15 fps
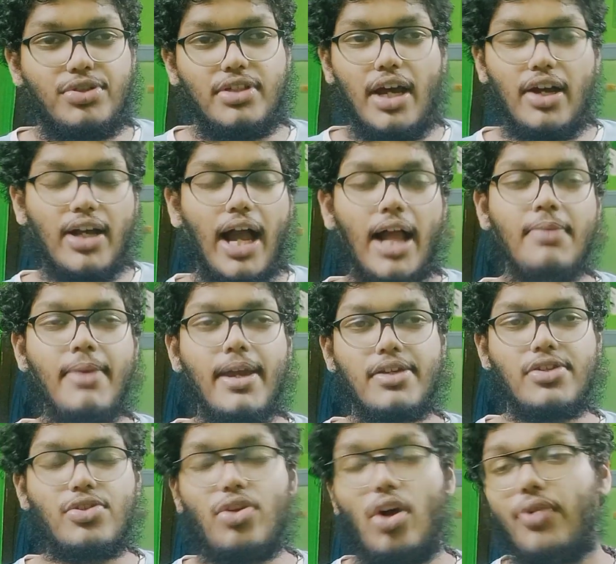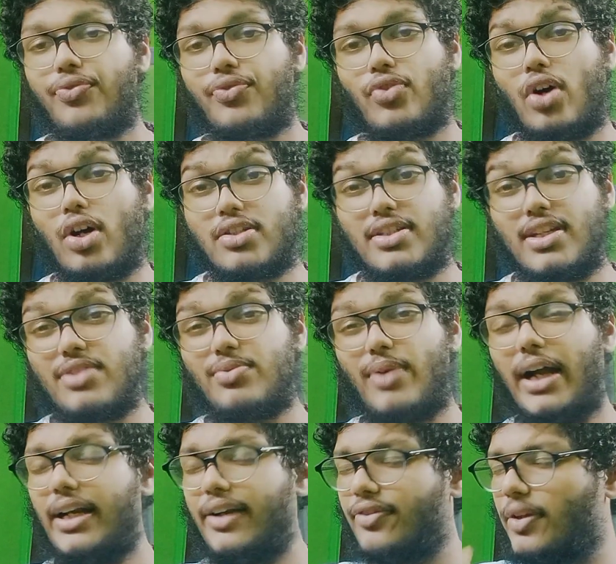Now, Carl McHugh, of course, is
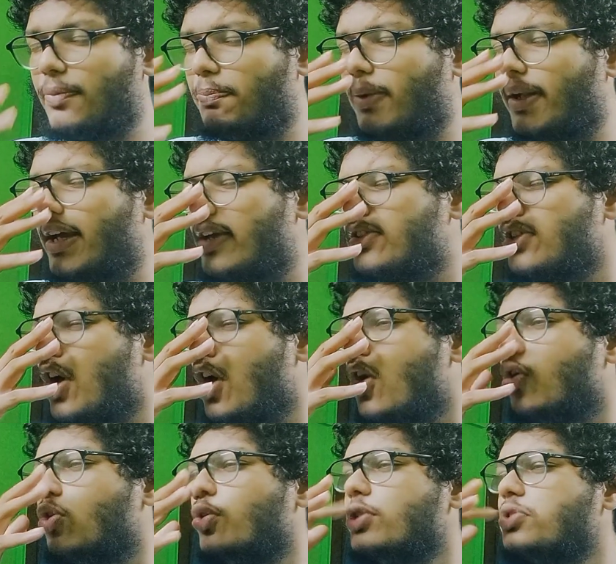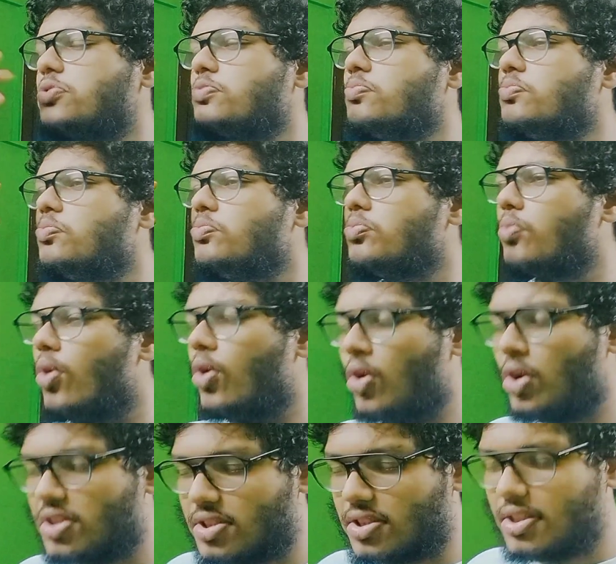one of the players who is
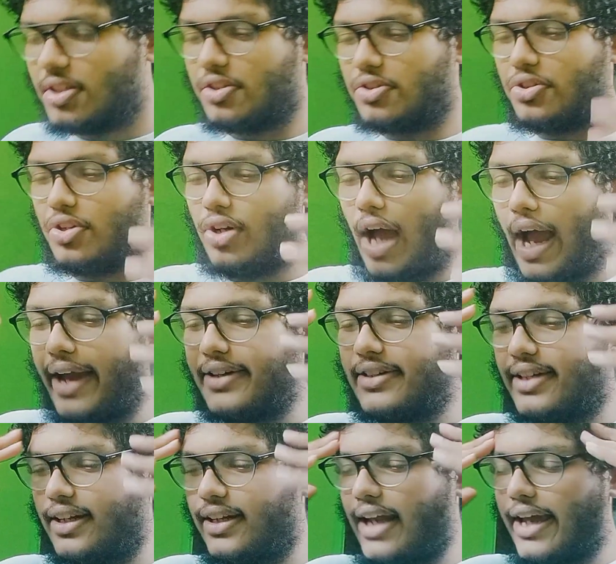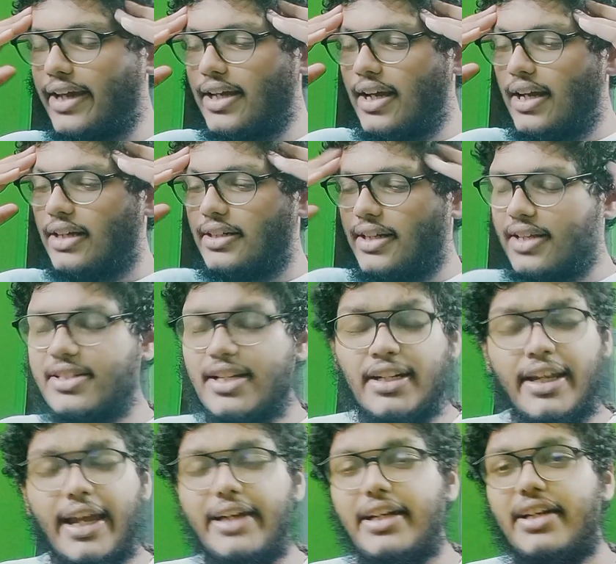most, I feel like
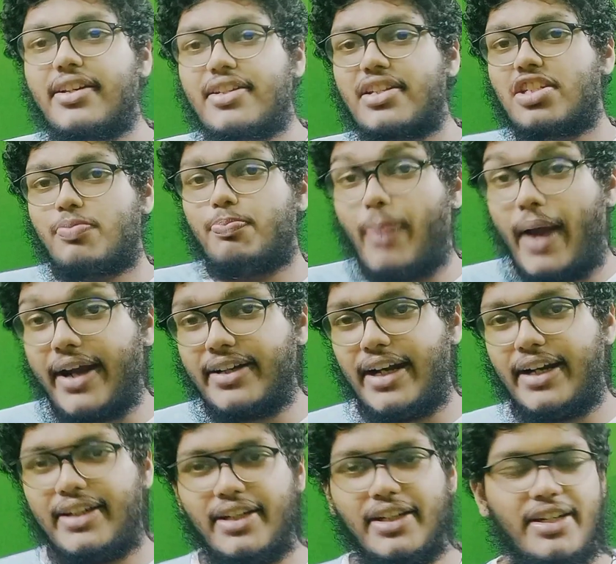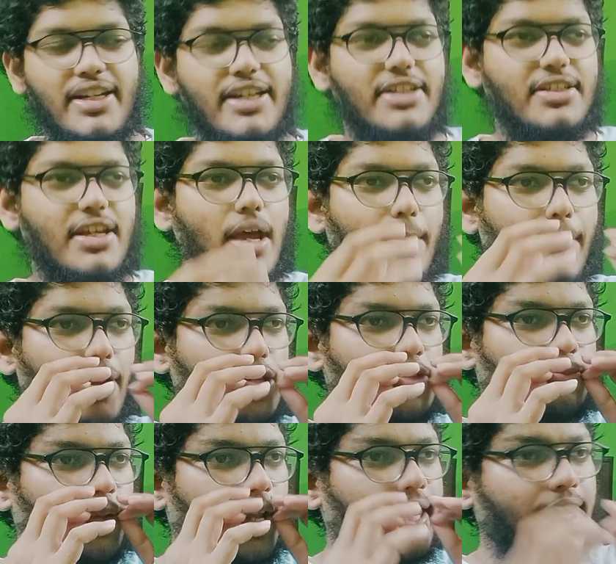doesn't get the respect that he needs, because
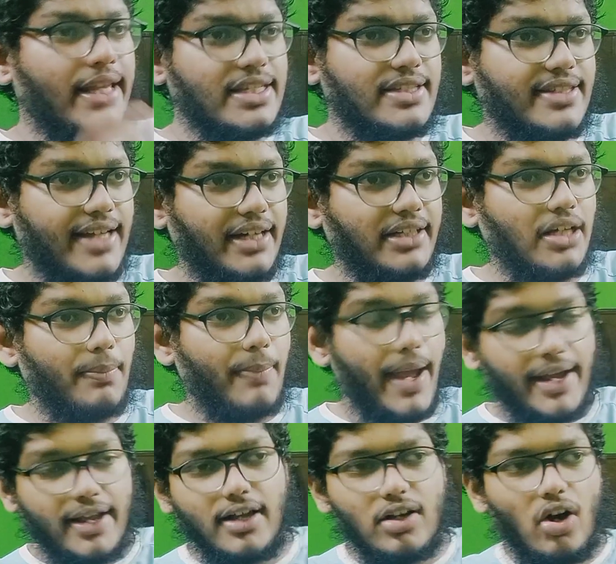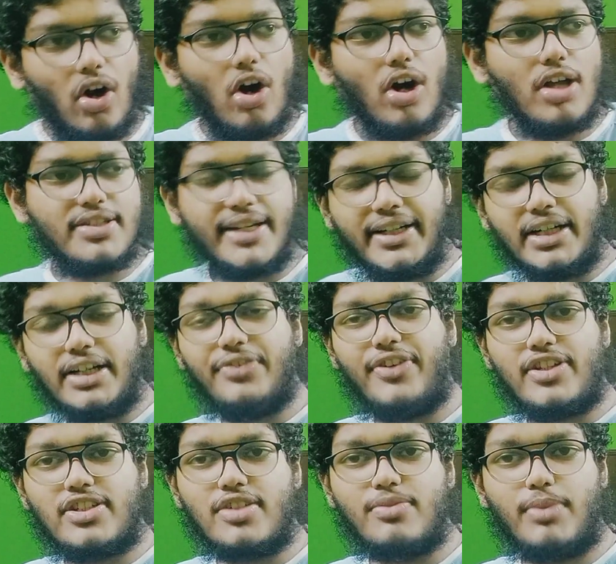playing as a centre back or centre
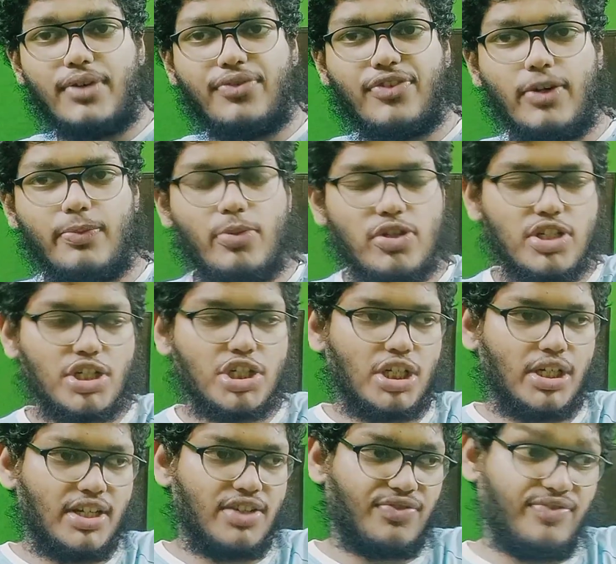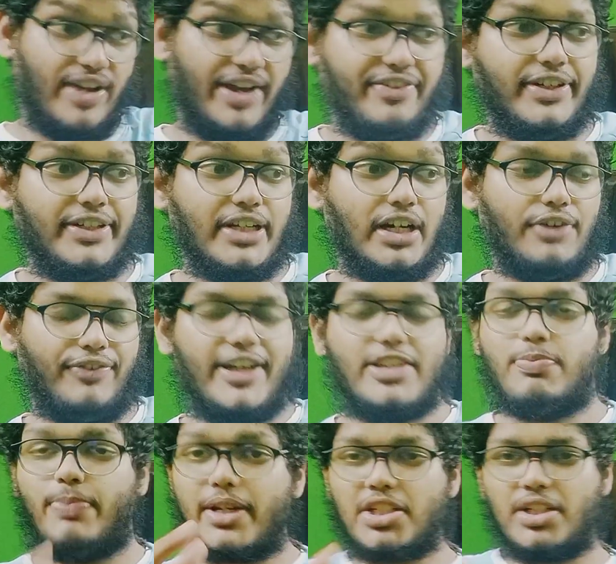defensive midfield position is very tough,
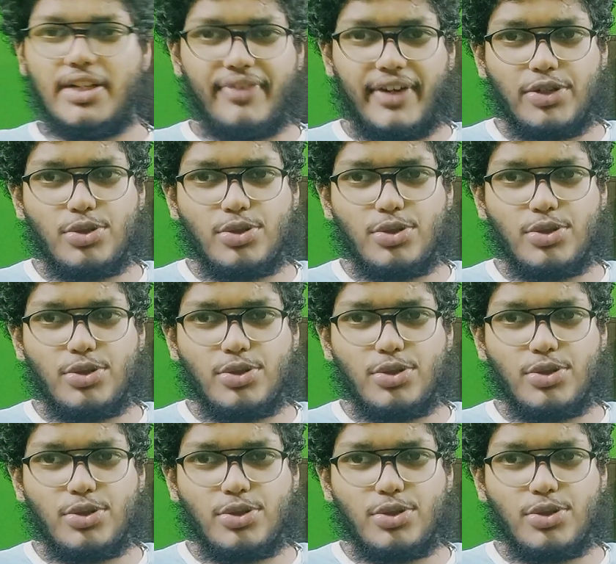especially when